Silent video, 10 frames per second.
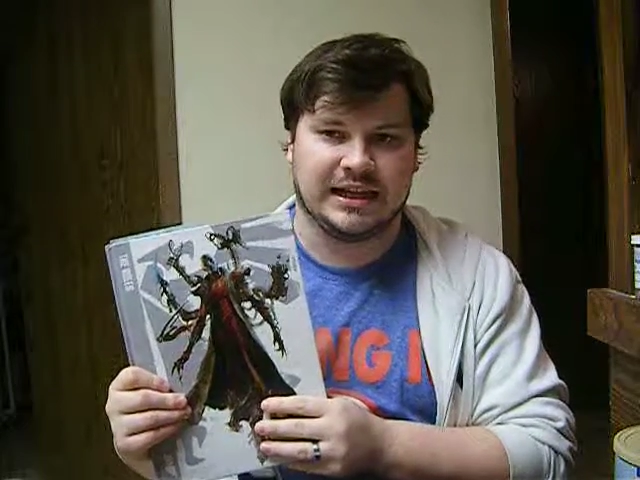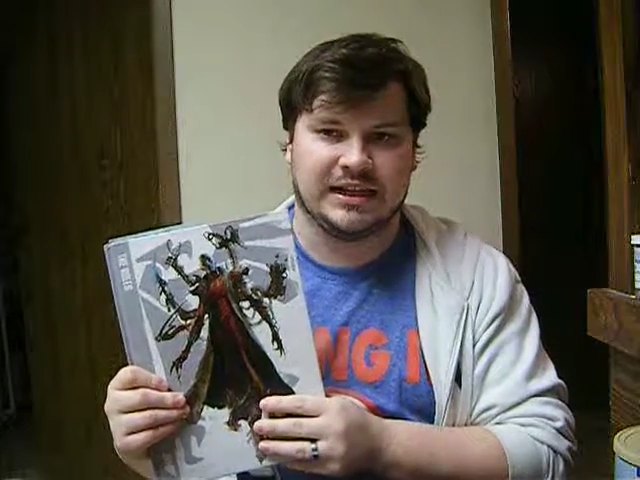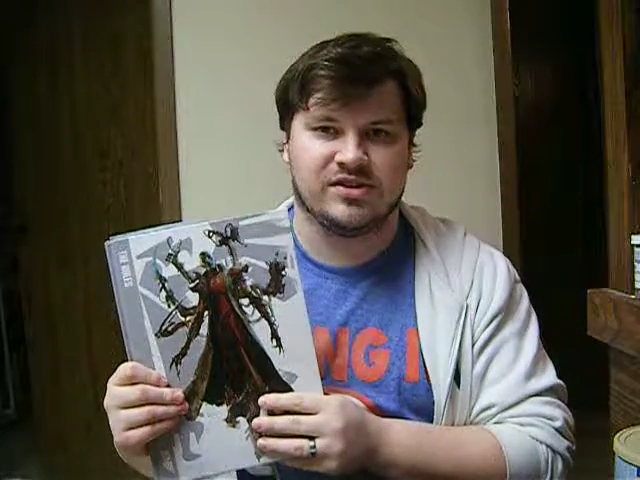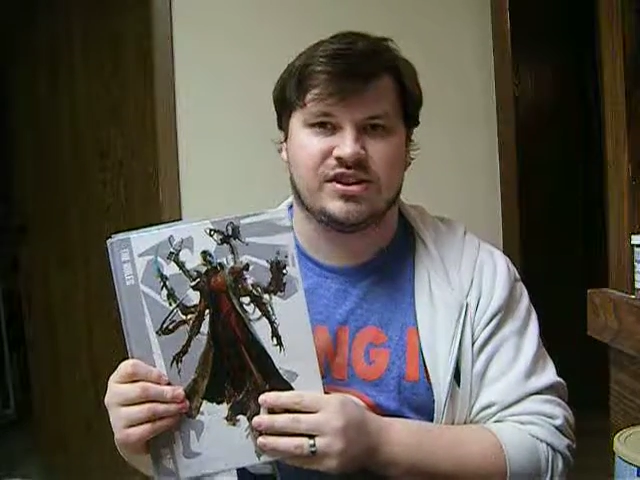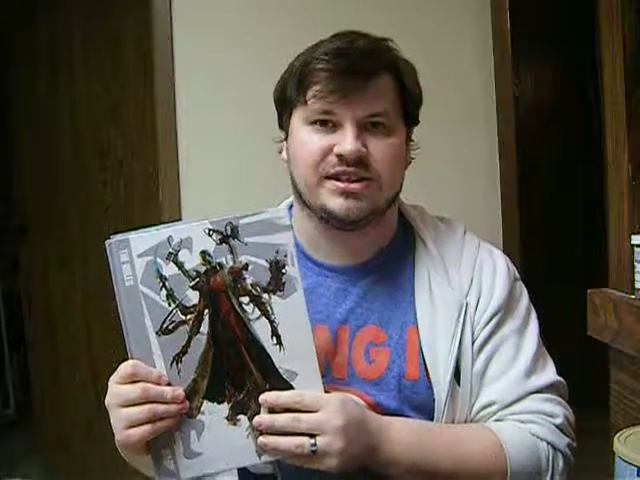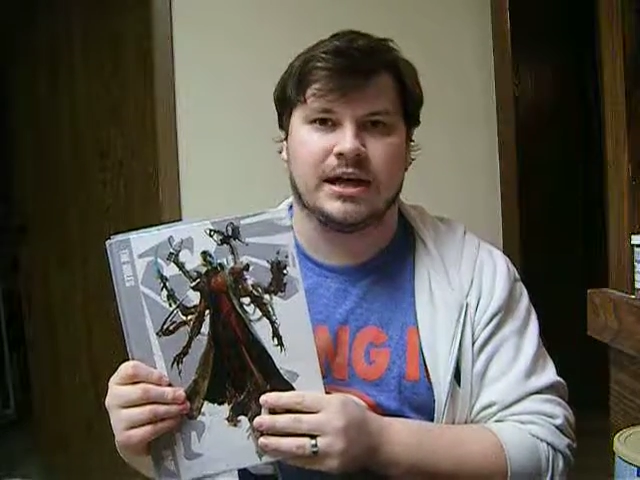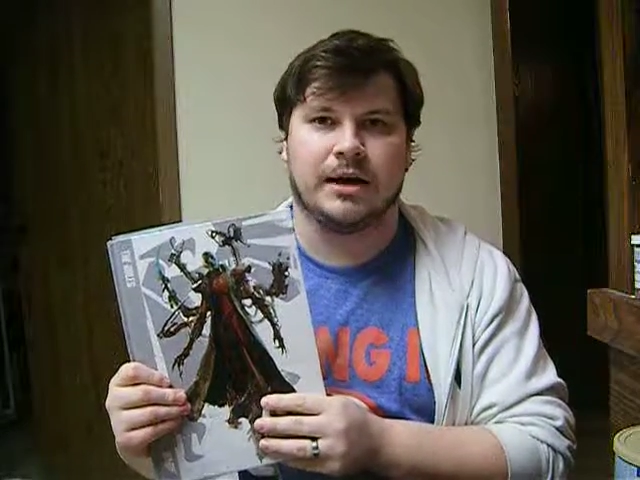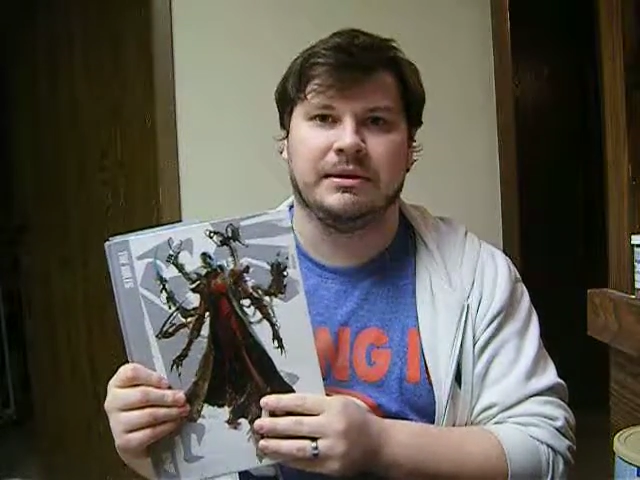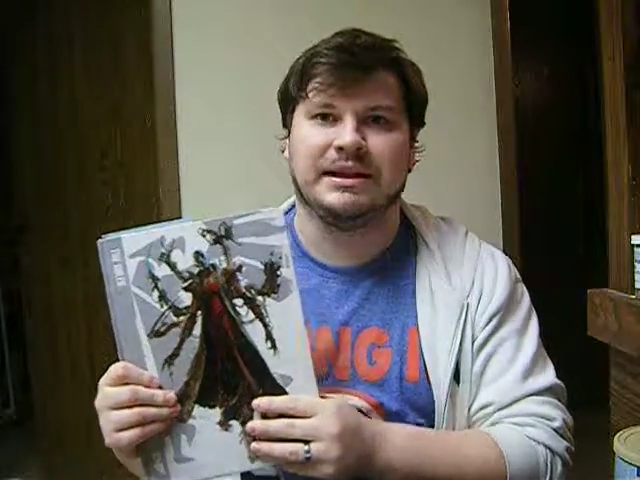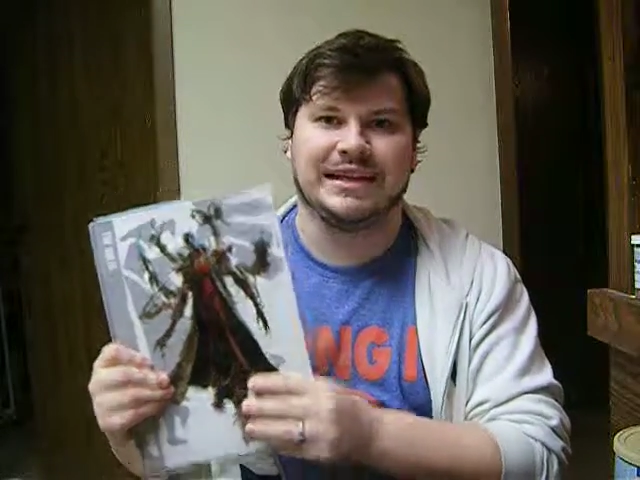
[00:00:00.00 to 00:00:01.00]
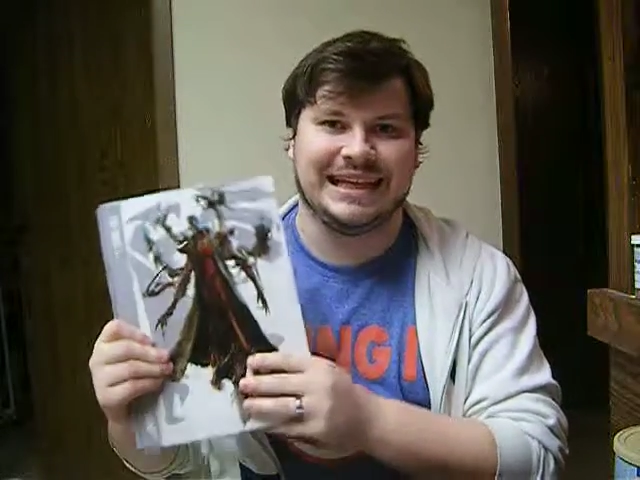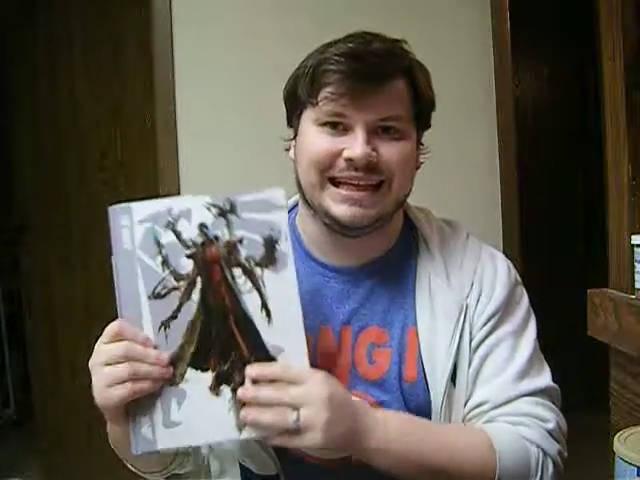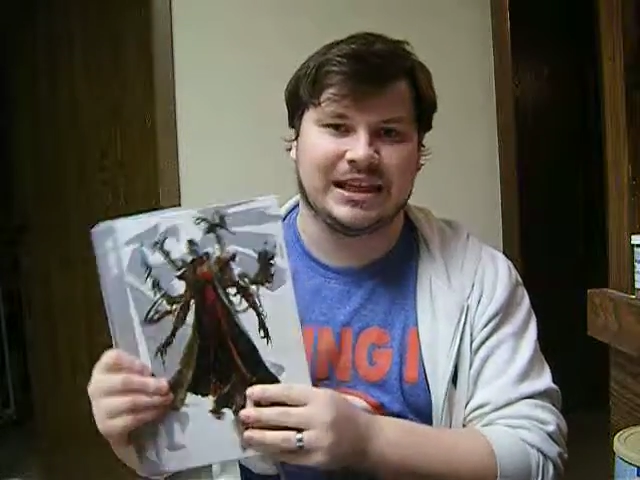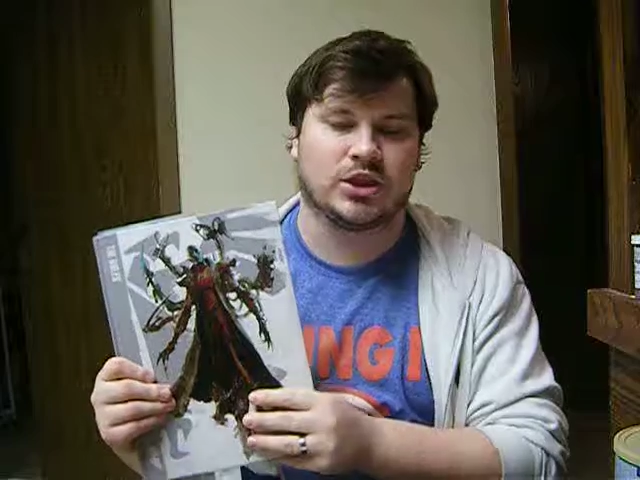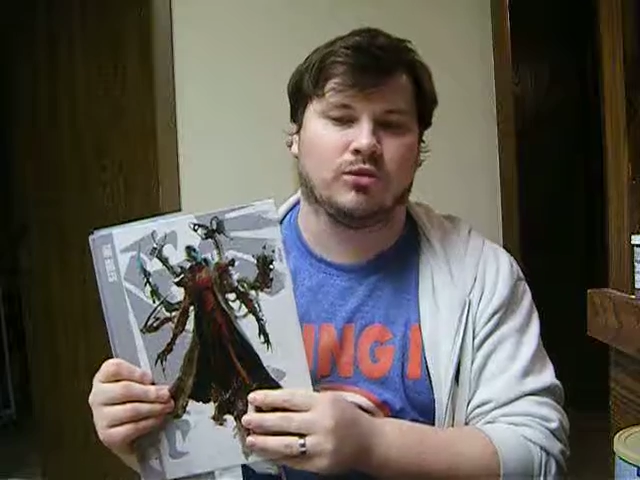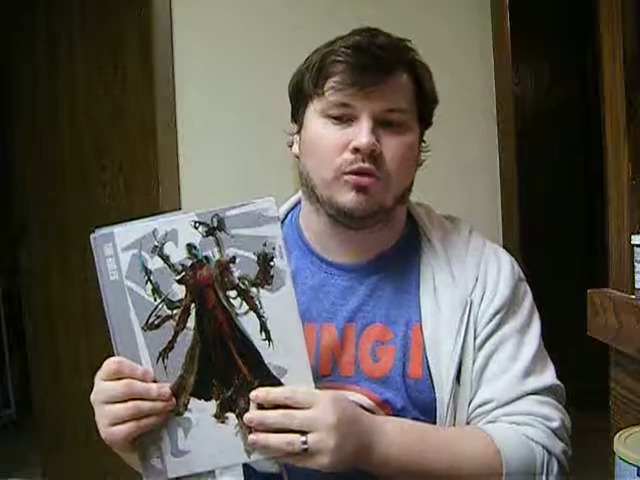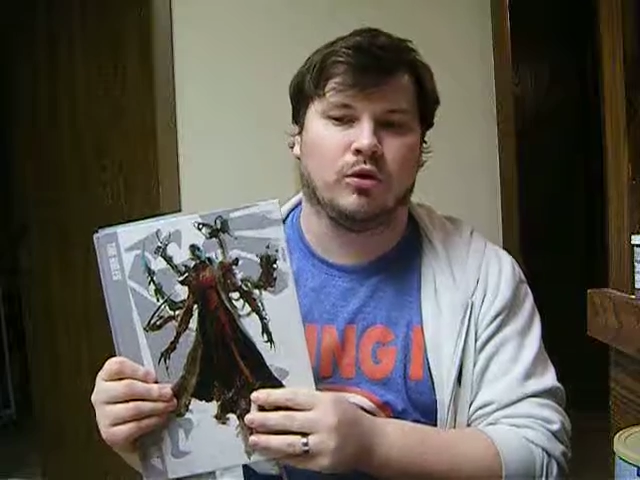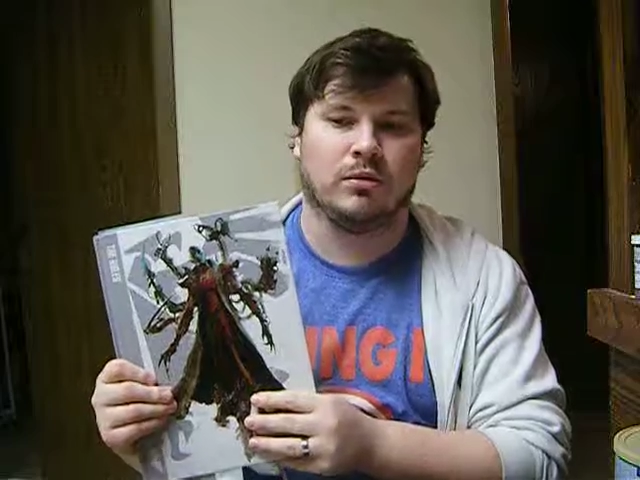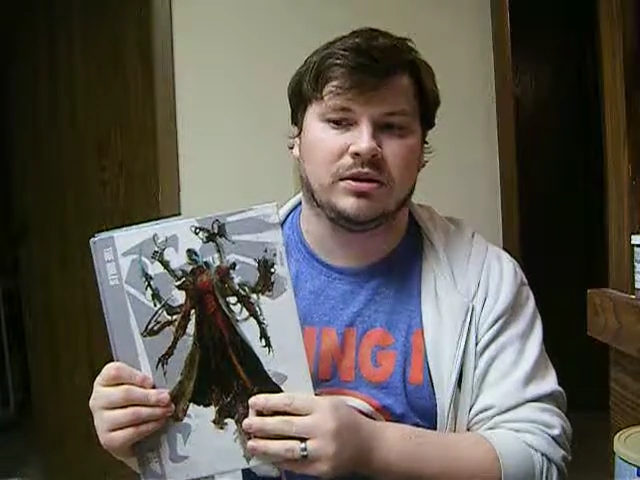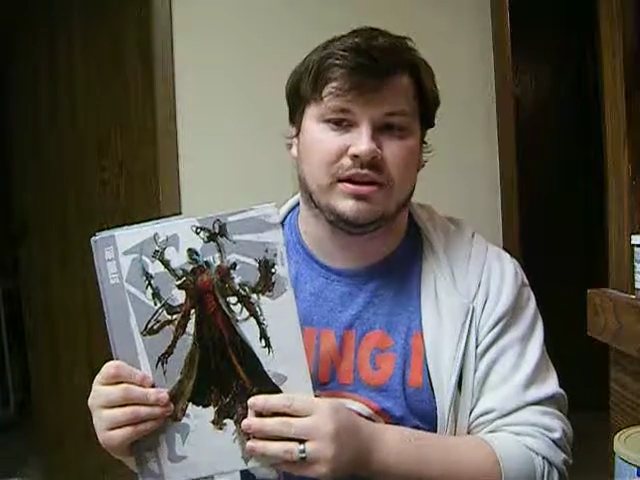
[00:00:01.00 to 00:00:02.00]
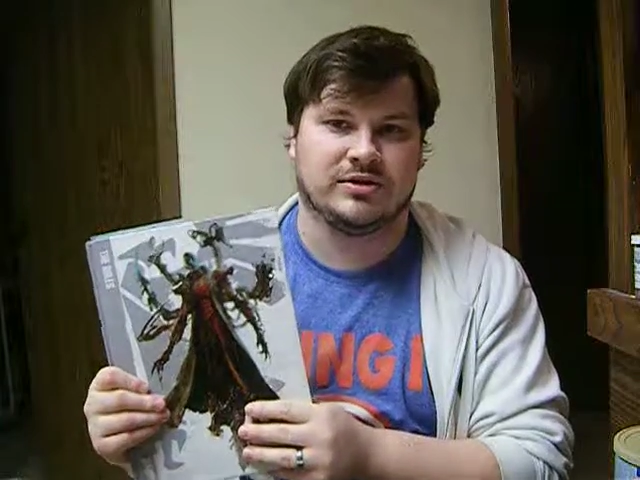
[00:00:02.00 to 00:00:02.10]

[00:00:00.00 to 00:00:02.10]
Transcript: to get into this hobby, to get the rule book,